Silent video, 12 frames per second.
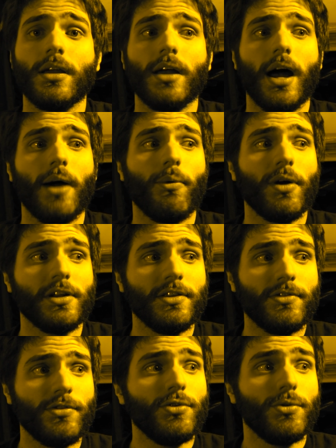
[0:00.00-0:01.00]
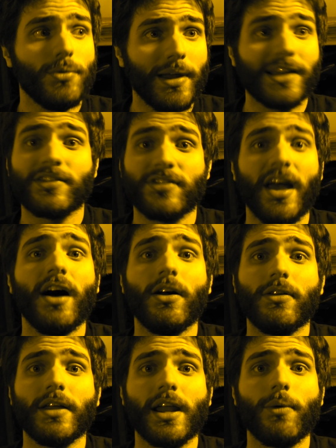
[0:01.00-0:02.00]
I wanted to
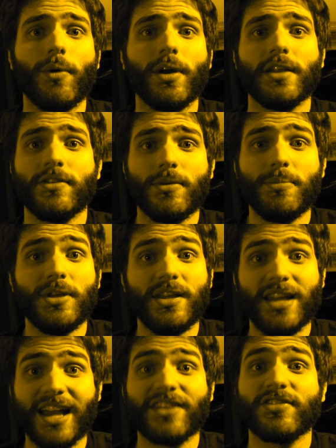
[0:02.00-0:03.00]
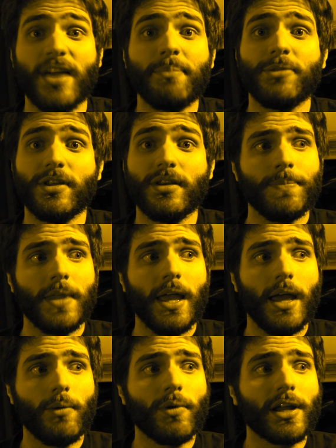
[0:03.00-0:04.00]
excel, and I wanted to be accepted.
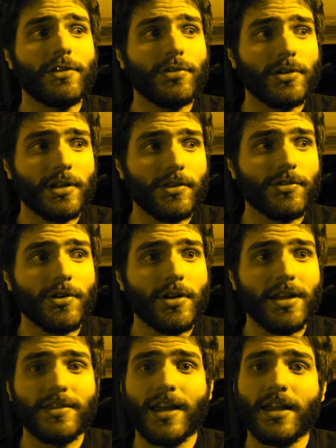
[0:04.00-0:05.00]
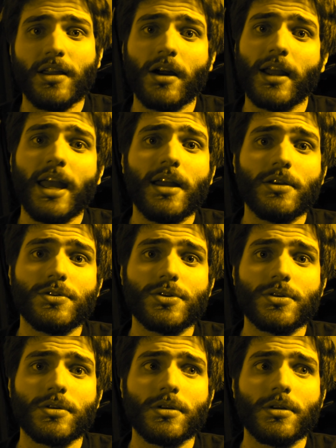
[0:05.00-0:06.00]
And when I took Concerta at that young
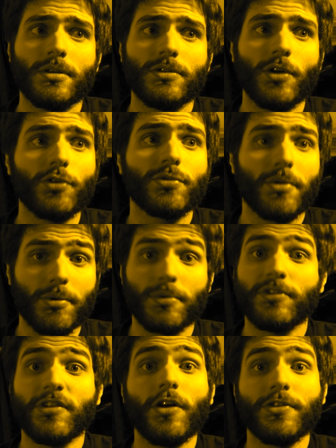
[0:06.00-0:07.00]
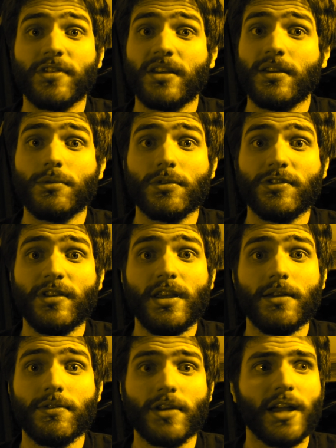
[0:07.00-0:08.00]
age, those were the results I did
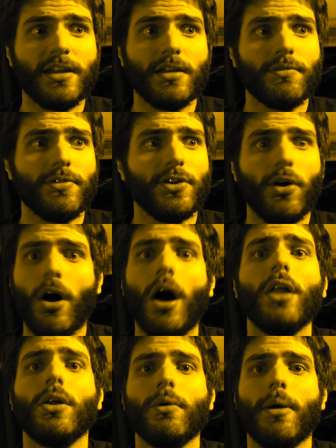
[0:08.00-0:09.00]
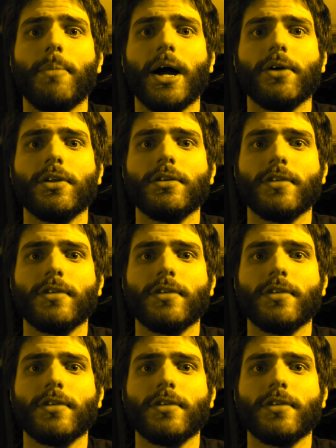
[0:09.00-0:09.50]
receive, and I didn't feel hollow about it.